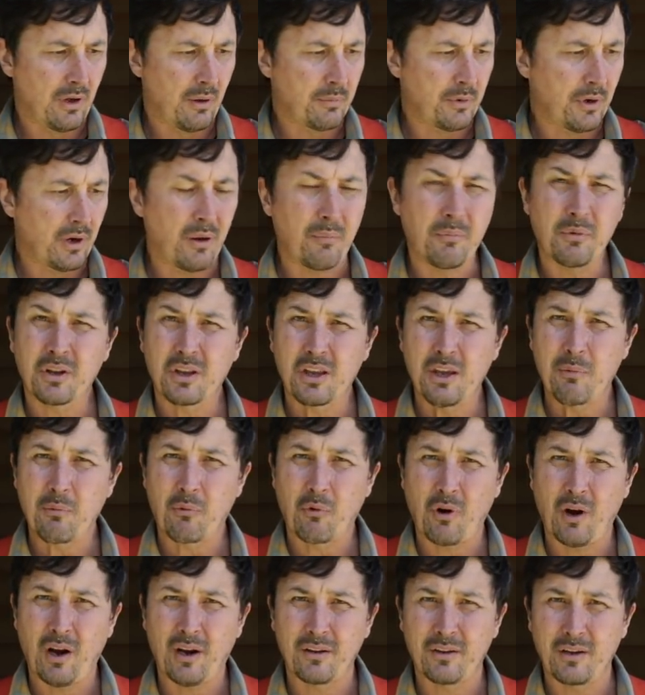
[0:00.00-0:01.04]
I'm gonna I'm to keep
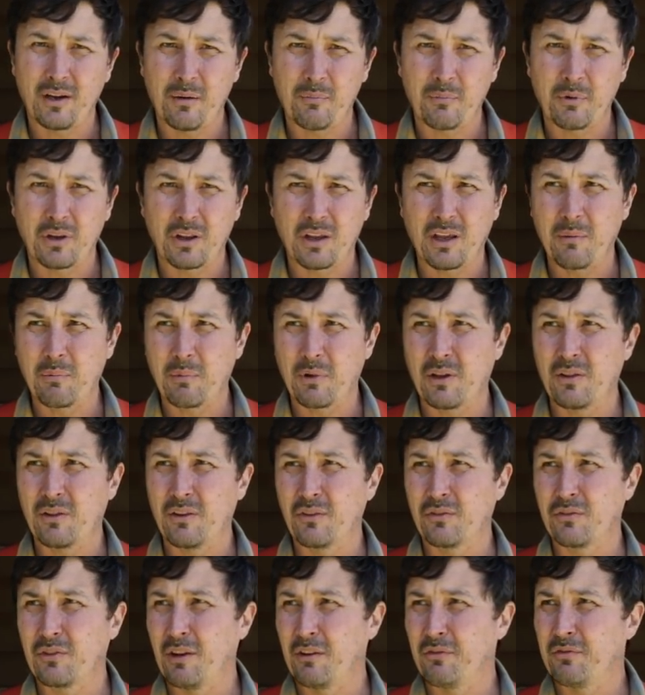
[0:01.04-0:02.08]
grinding. I'm gonna keep getting
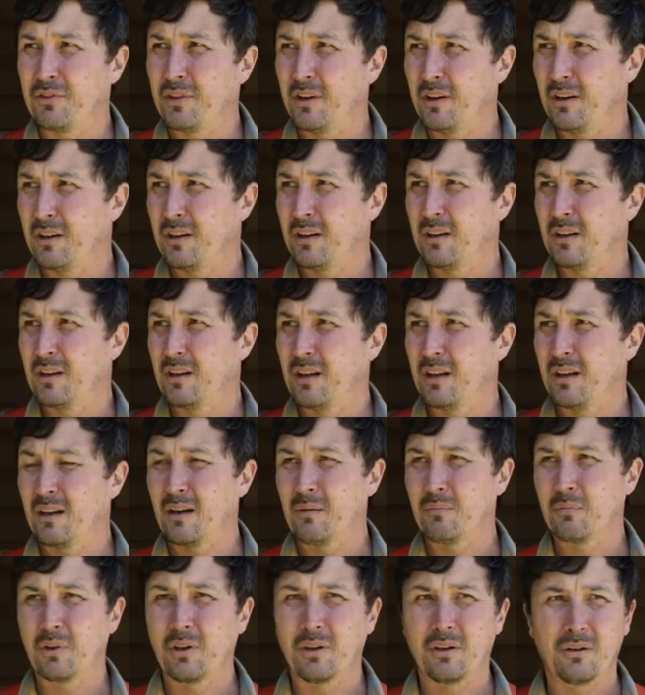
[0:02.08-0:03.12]
this stuff done, and and
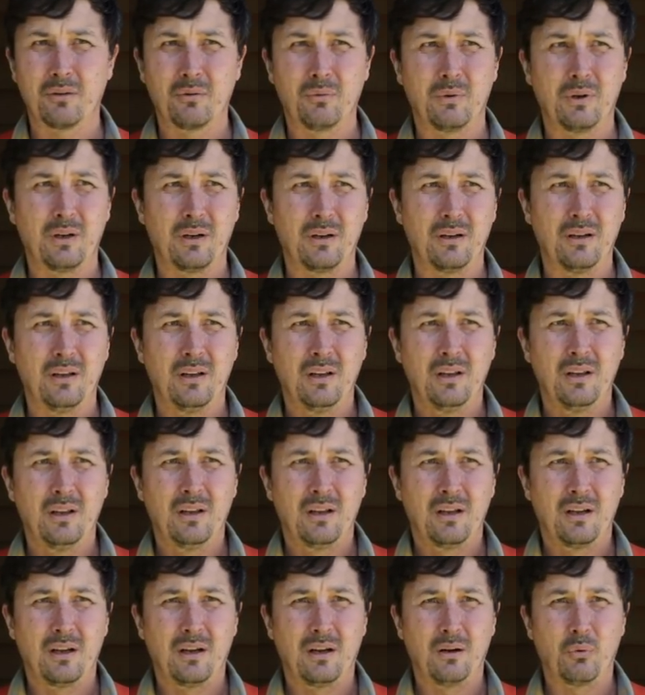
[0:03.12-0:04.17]
I'm gonna uh,
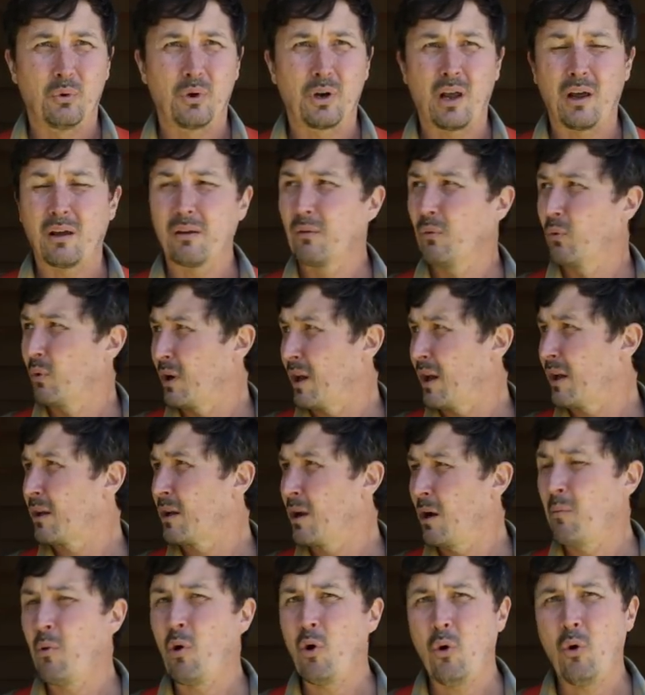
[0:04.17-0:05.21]
uh, when I when I
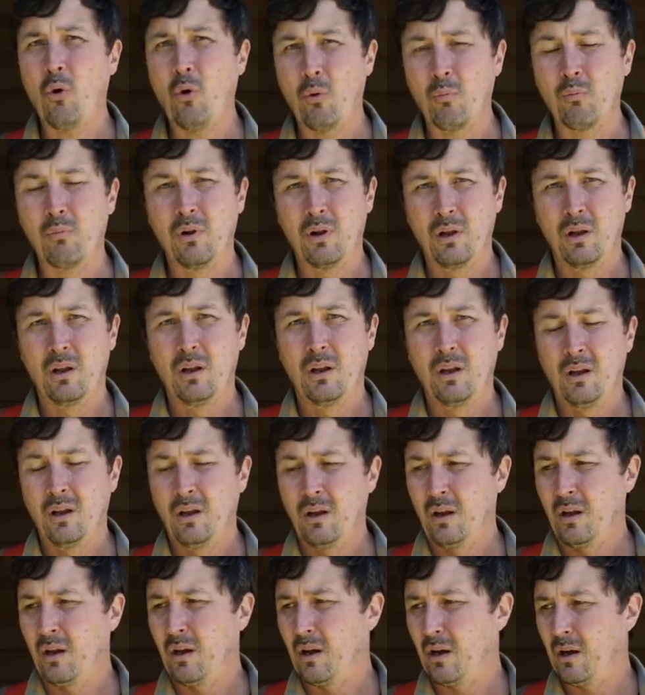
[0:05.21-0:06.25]
come home
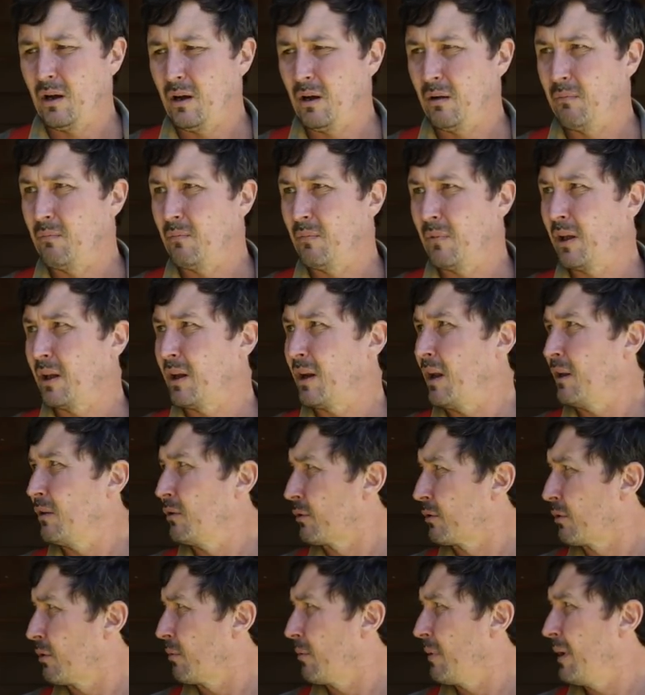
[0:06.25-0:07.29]
um, and I
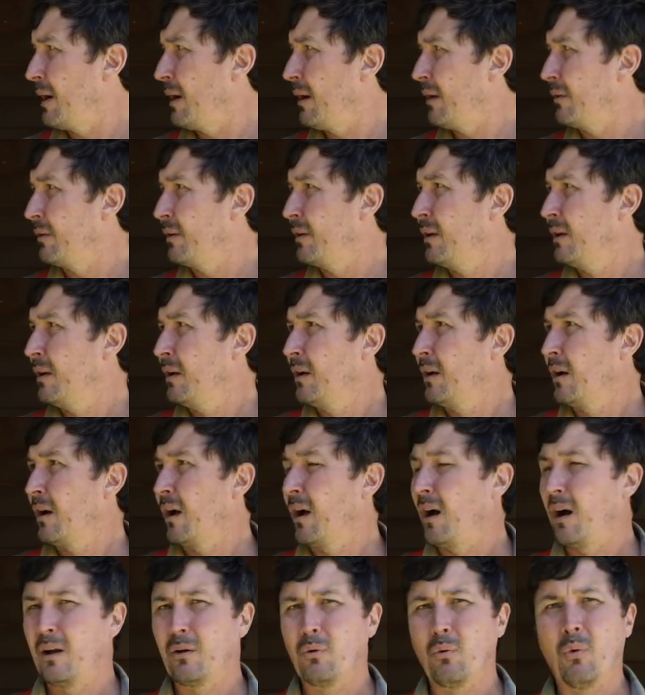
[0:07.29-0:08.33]
look around.
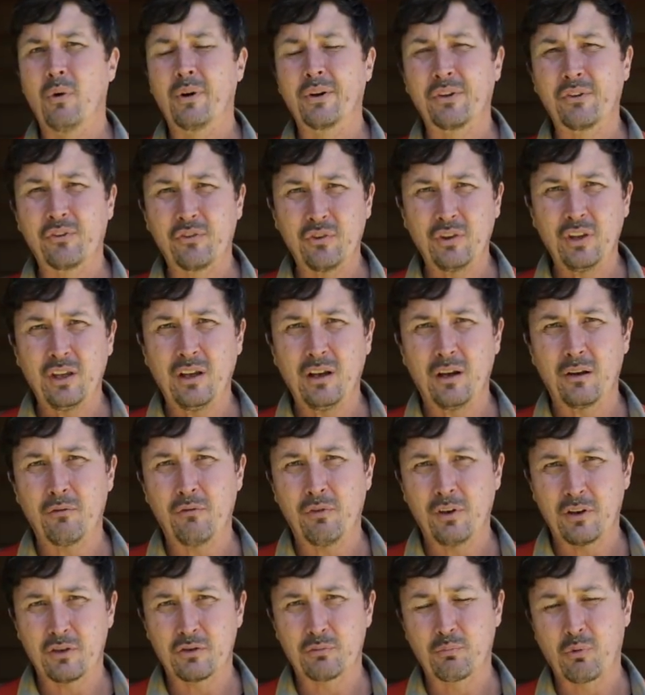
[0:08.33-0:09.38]
I don't want to see
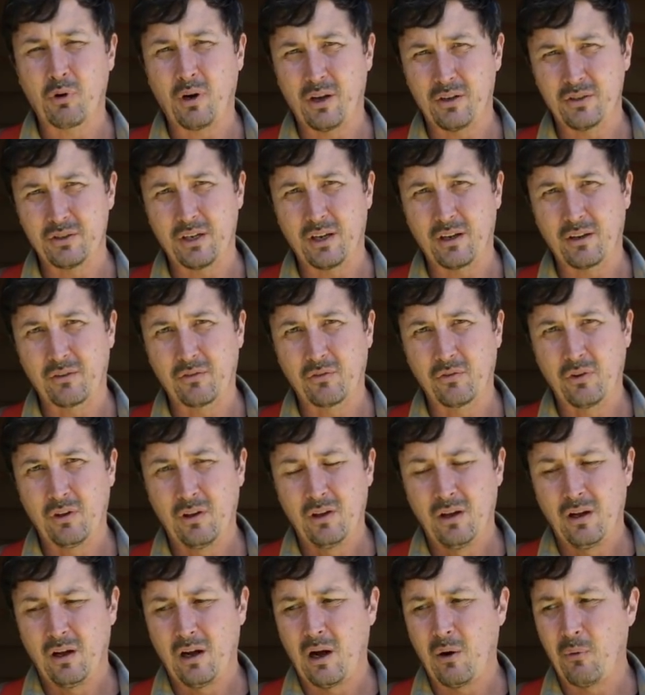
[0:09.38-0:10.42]
unfinished projects.
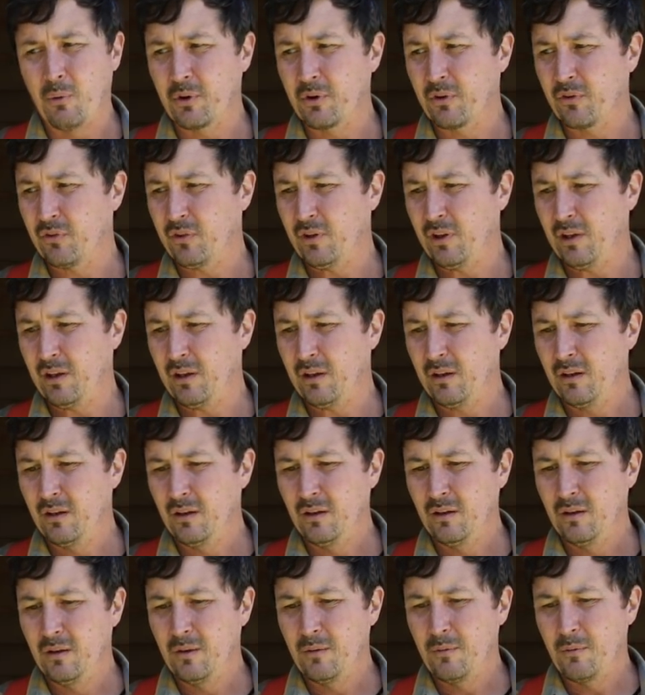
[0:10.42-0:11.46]
I want to see
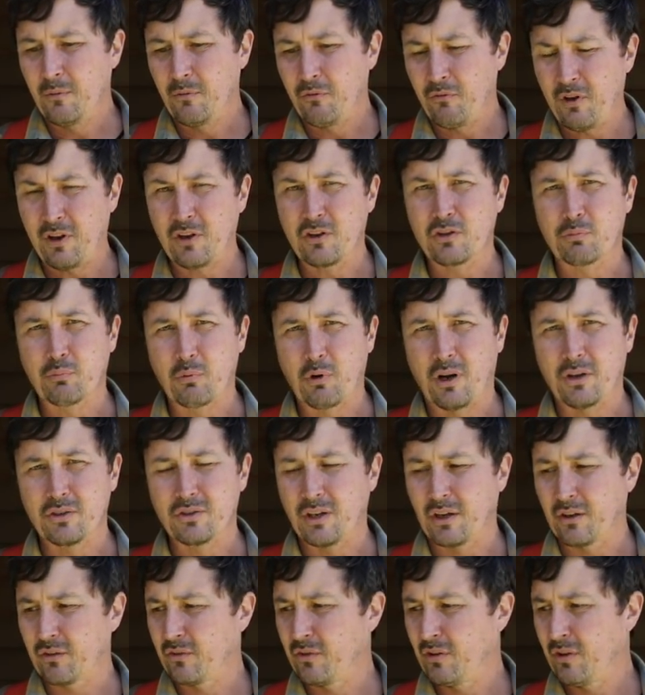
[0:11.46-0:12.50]
finished
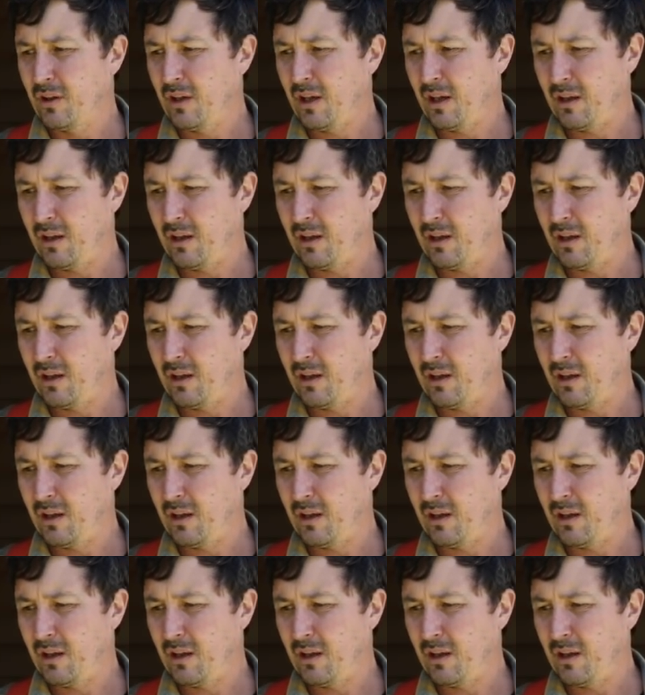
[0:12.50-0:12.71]
projects.